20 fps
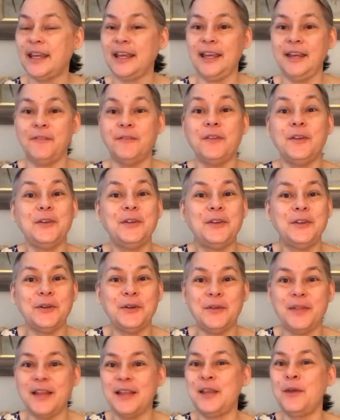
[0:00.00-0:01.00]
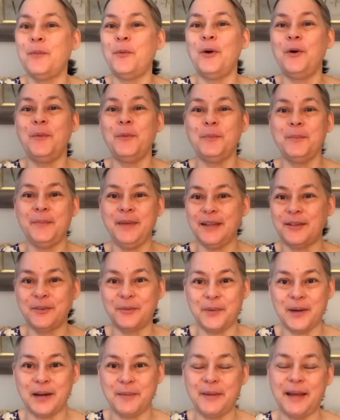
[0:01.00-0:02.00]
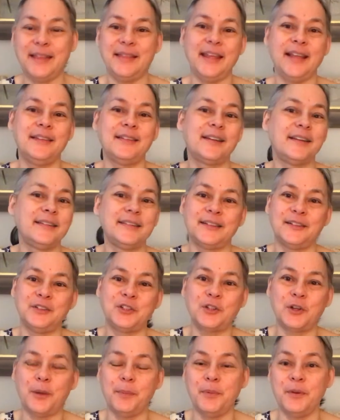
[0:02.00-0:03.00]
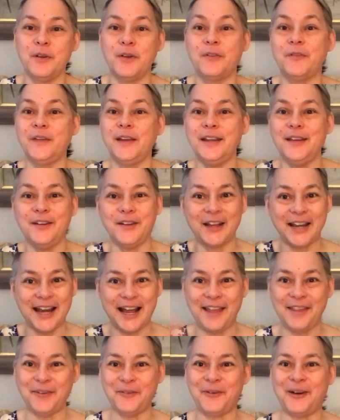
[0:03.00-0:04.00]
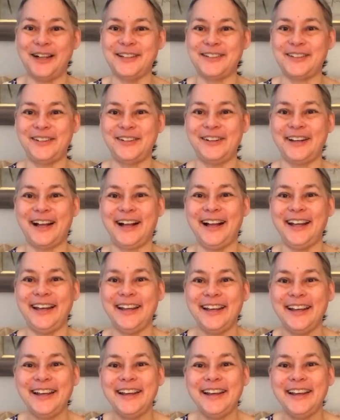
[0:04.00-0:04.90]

if you do, then you won't miss one of my things because it'll show up in your feed and you can either watch it or not.